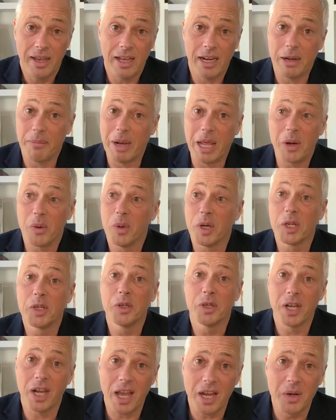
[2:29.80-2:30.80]
And I'm like, well,
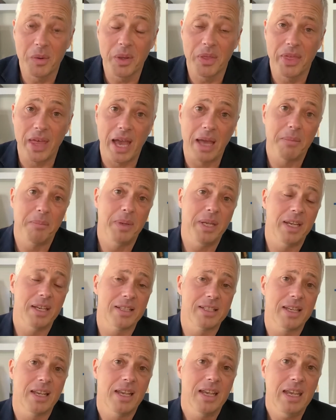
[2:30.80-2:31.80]
good luck with that
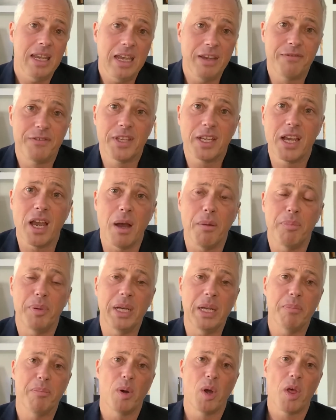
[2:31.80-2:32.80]
because if the
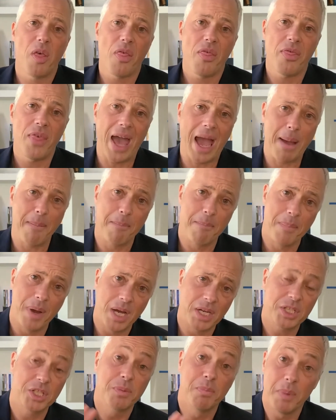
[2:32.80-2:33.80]
company put that
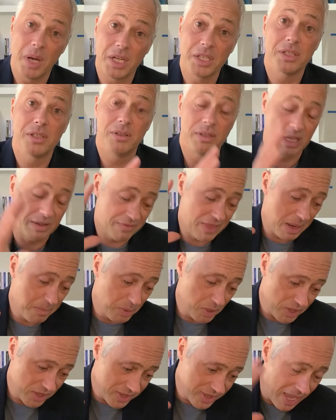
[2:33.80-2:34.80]
much, if they
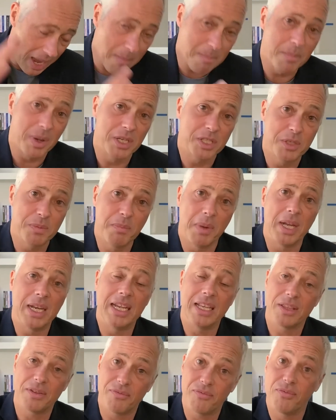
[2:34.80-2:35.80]
put that much
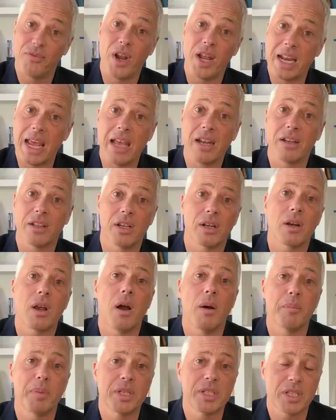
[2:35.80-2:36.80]
money at the front end of their
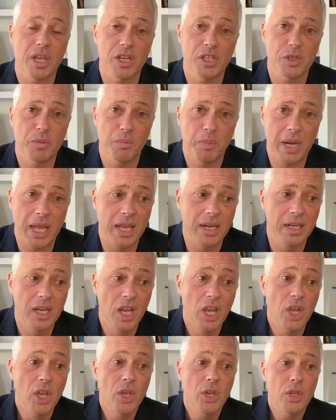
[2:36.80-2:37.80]
compensation plan,
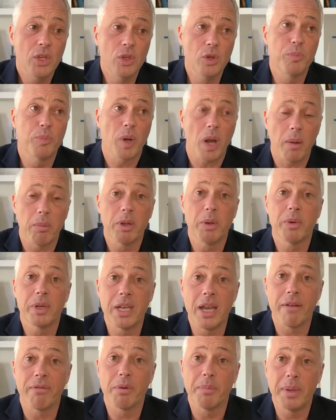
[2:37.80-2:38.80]
you probably
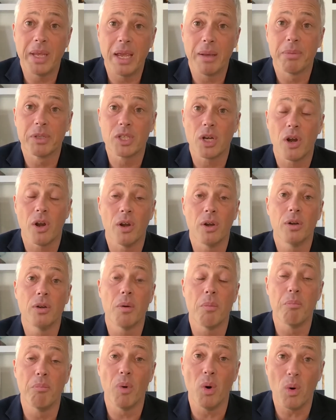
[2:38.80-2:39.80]
would never be able to
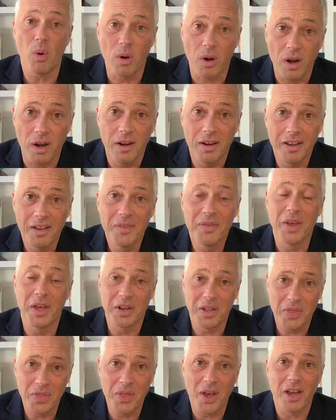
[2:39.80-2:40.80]
earn more
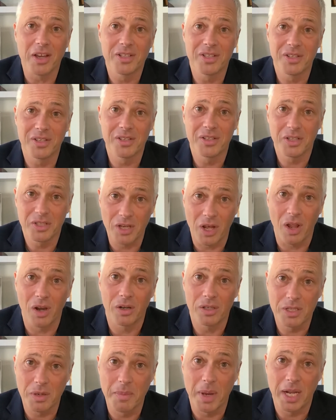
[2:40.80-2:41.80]
than
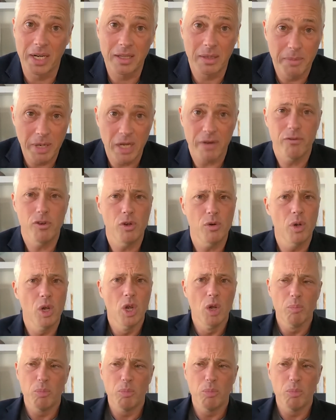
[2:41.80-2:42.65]
$1,000 a month. I mean, if you